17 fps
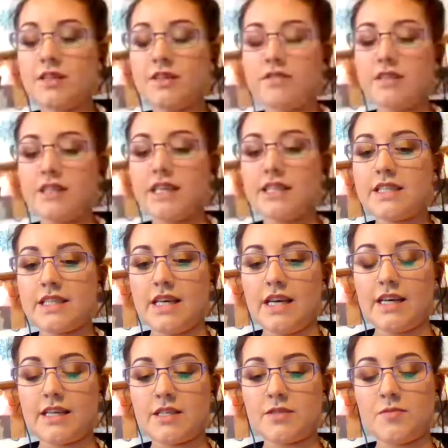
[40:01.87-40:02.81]
relate to
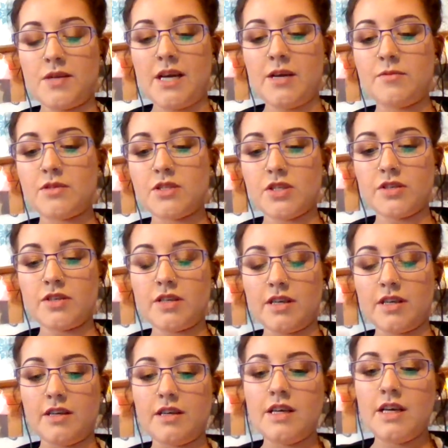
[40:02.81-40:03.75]
that, because when I was
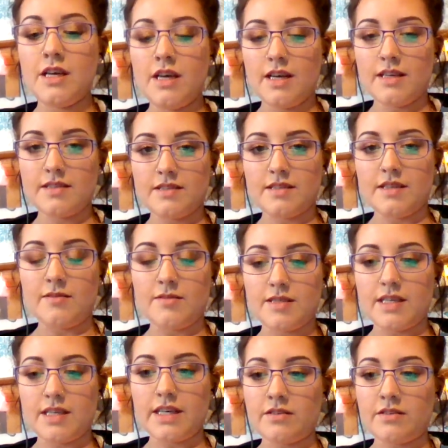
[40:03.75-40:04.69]
younger, as I say, I was
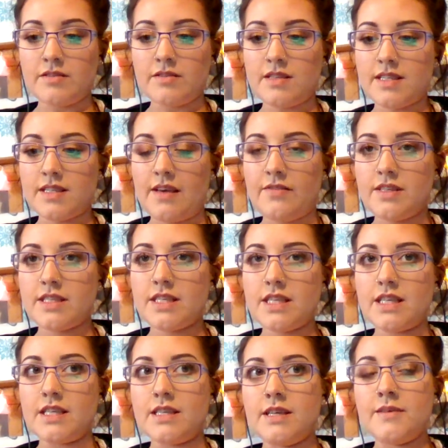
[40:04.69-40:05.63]
diagnosed at
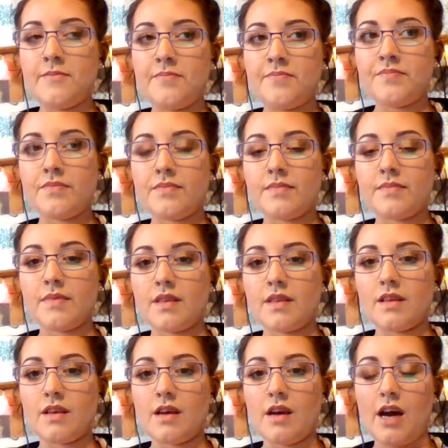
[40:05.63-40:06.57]
17.
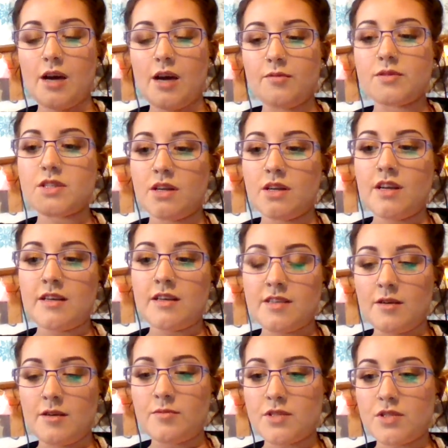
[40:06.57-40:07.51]
I was done as
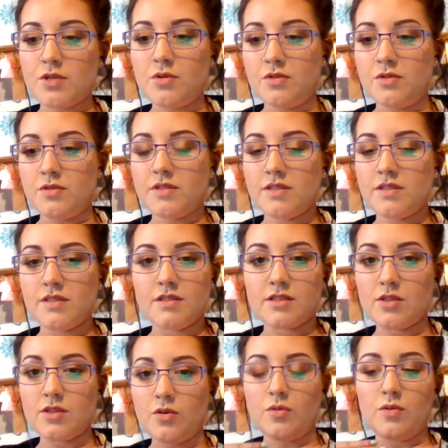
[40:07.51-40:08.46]
I was told.
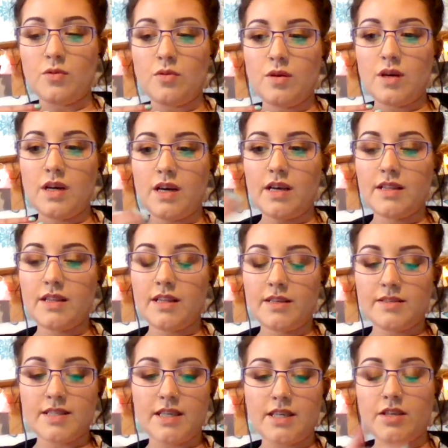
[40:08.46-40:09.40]
So
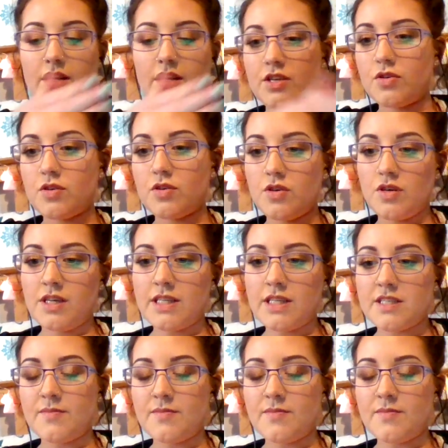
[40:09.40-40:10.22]
they'd say, like, you're going on this